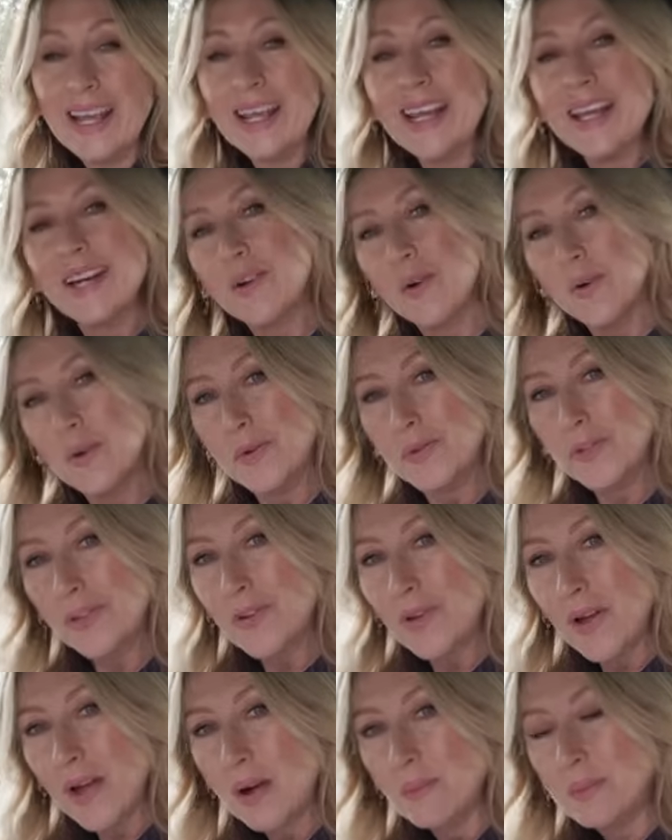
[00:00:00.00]
It
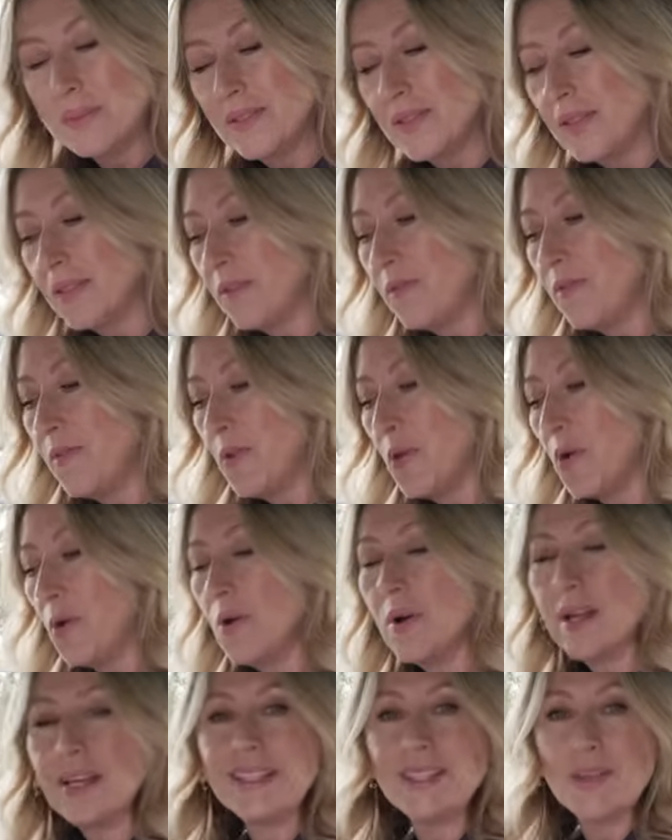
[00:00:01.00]
also helps that the
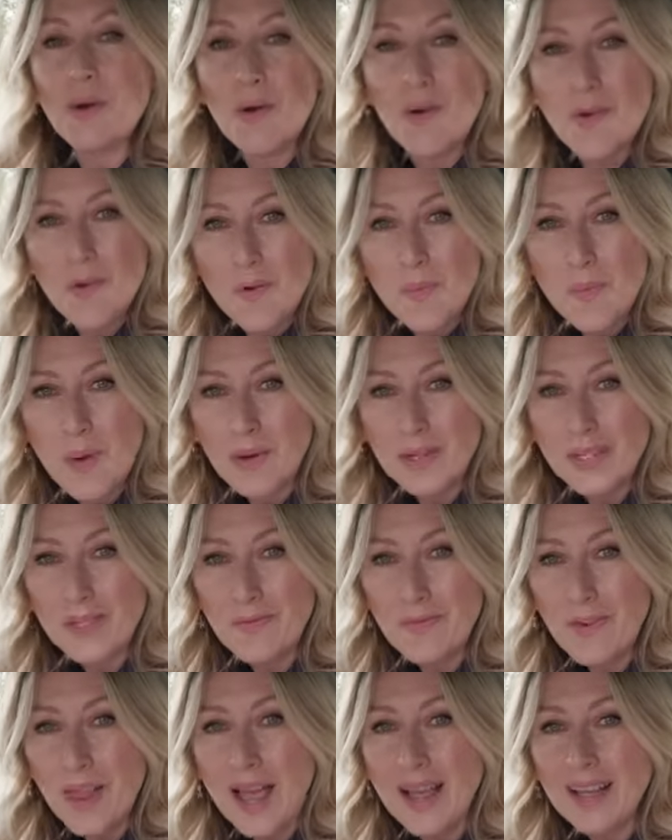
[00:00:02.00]
floor is
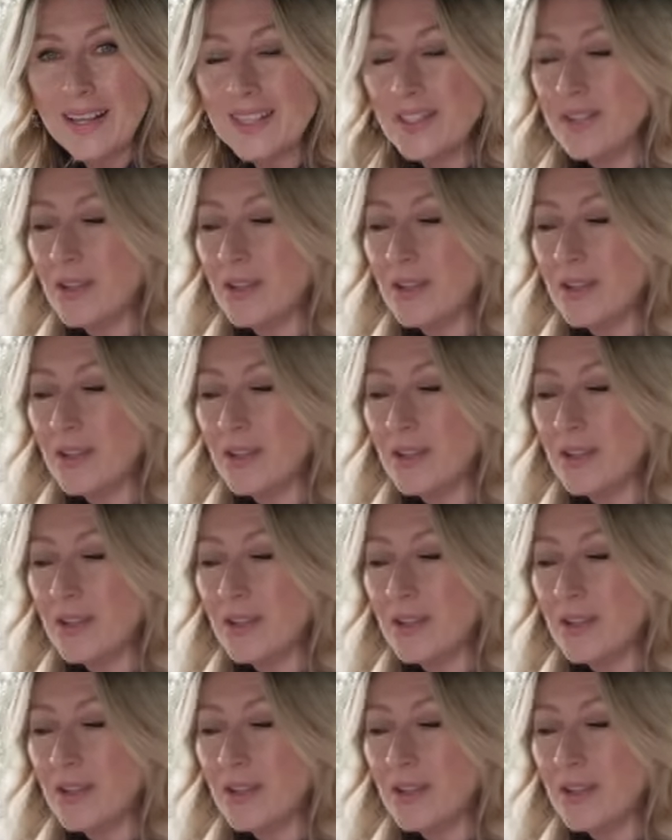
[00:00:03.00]
almost flat,